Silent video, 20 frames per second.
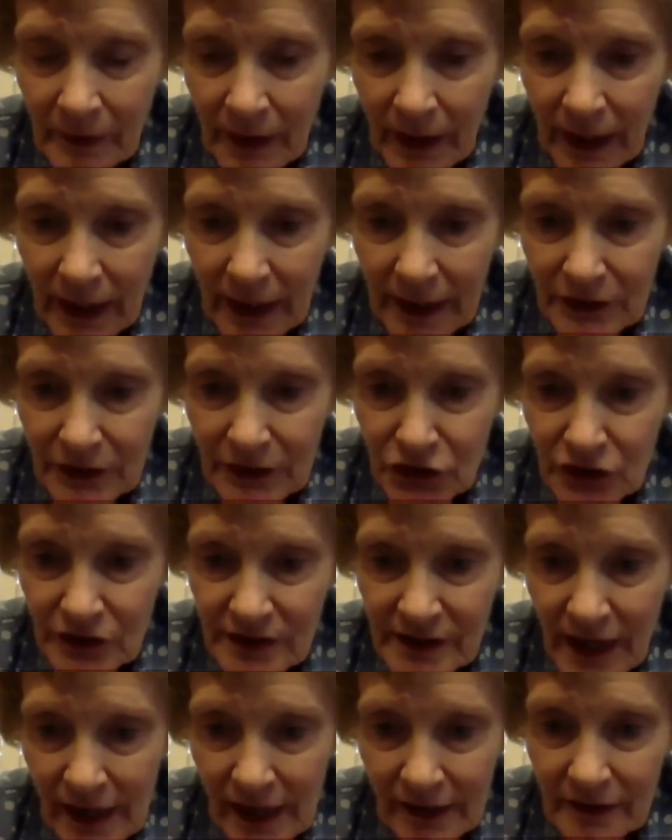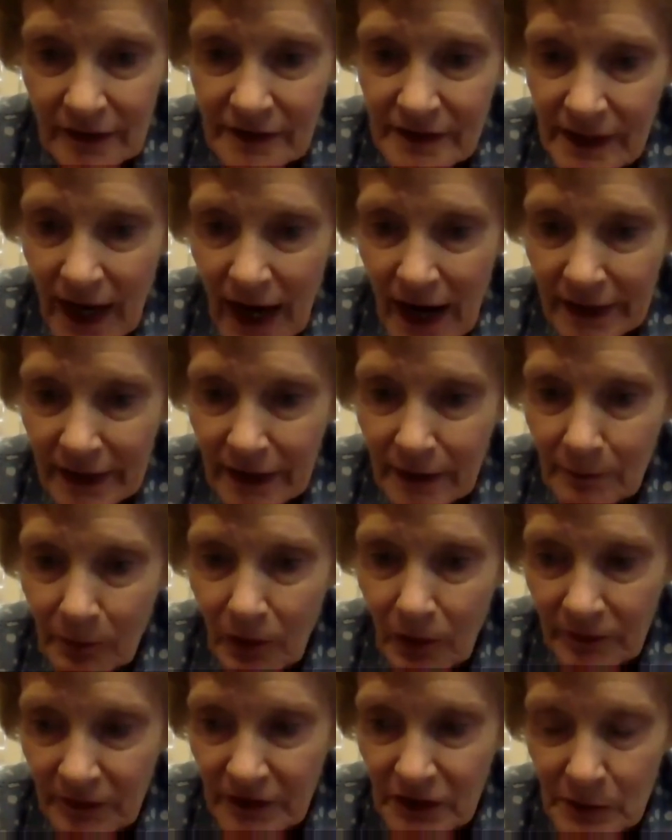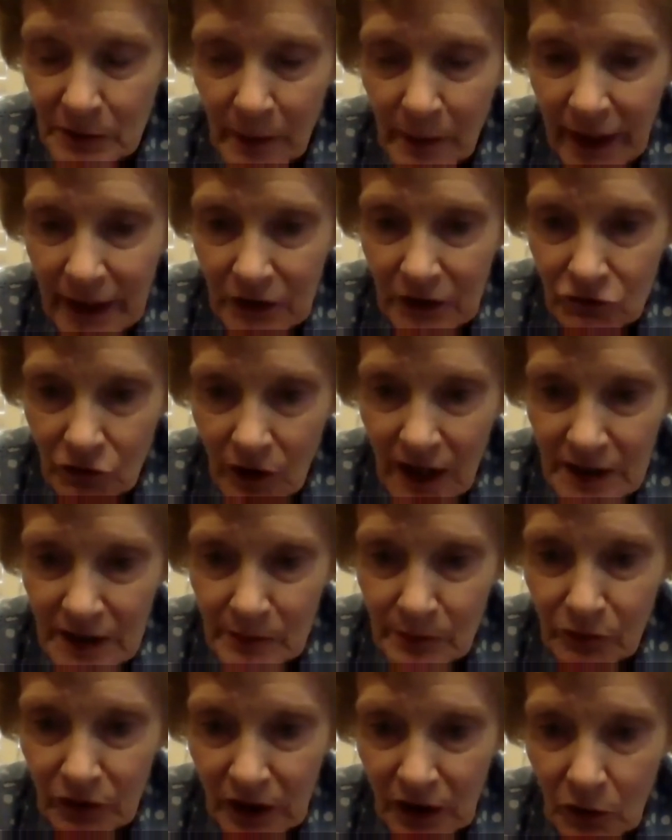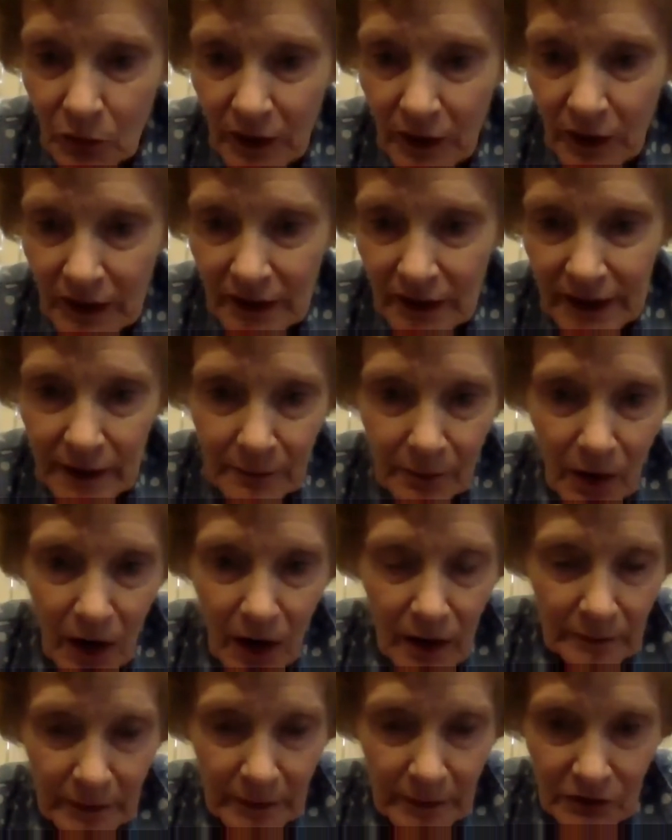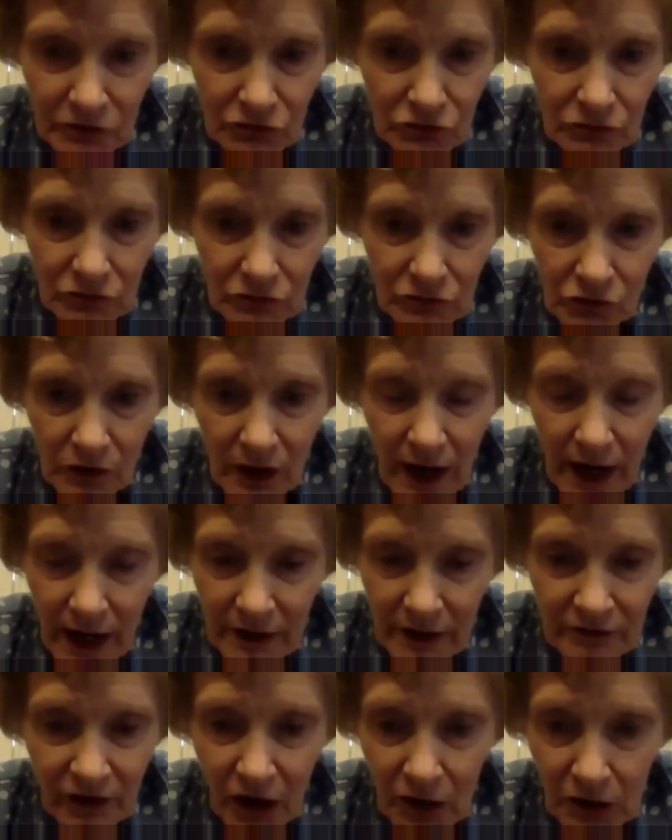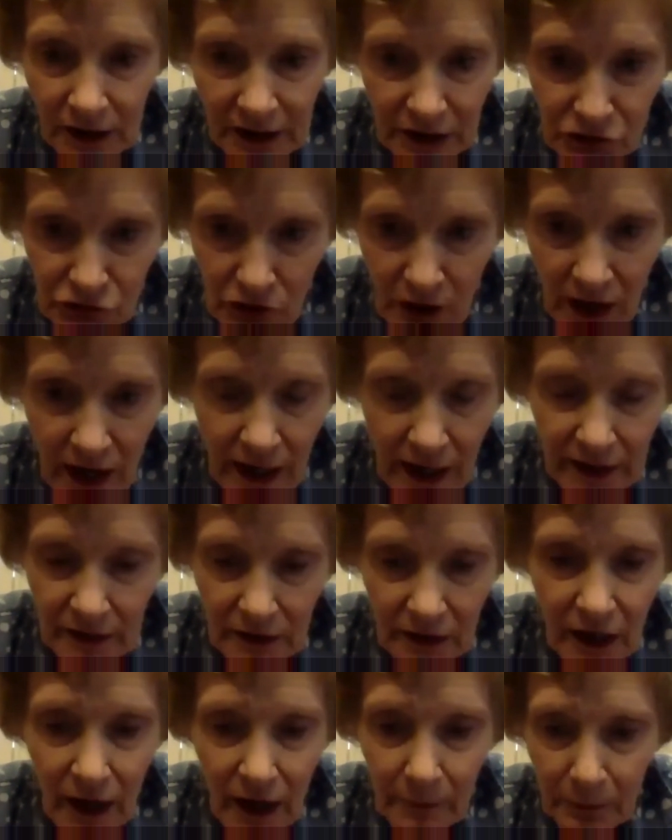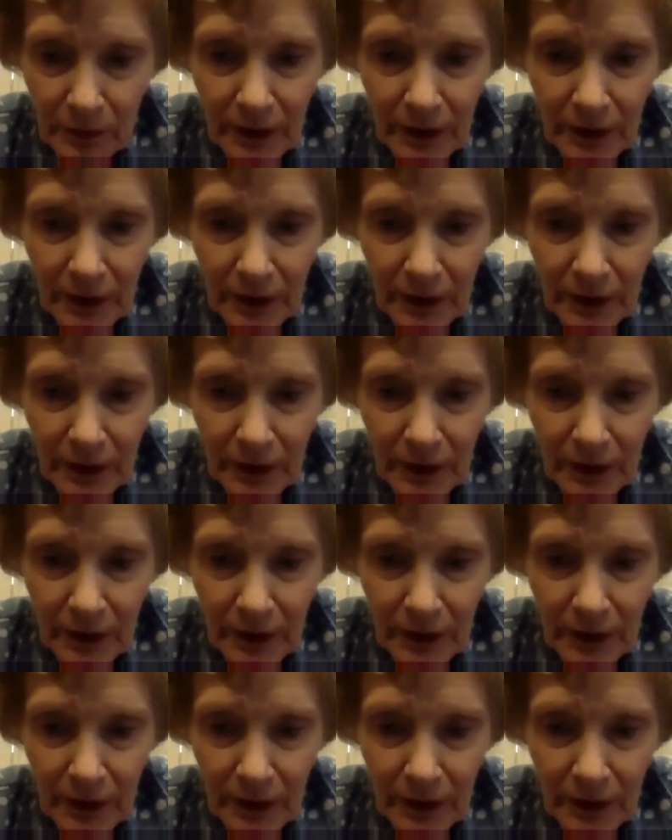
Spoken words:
And just set it aside. This paint dries pretty quickly. It'll probably be dry, totally dry in a couple